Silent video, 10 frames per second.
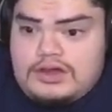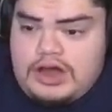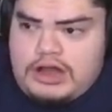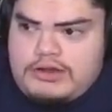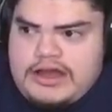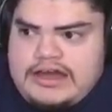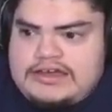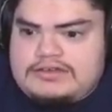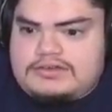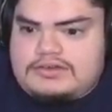All
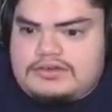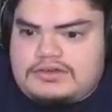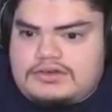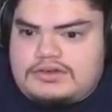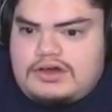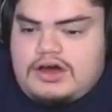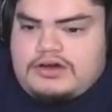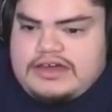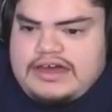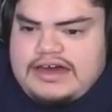right.
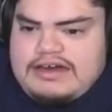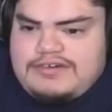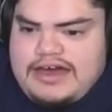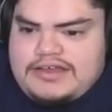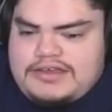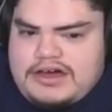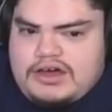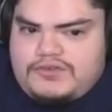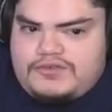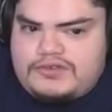Okay, I've had
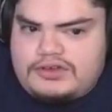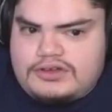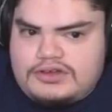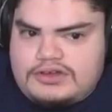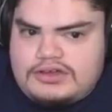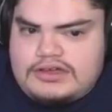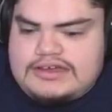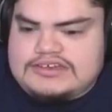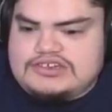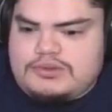enough.
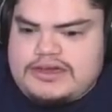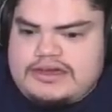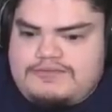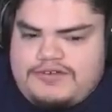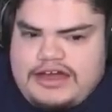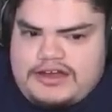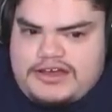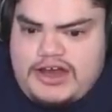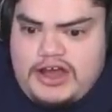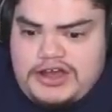He's swinging
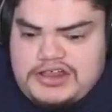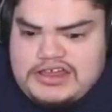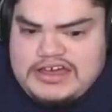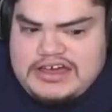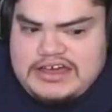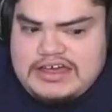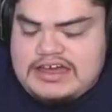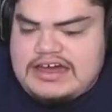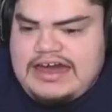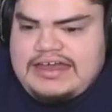very early
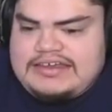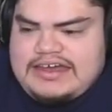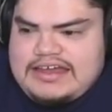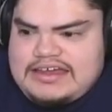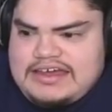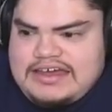and getting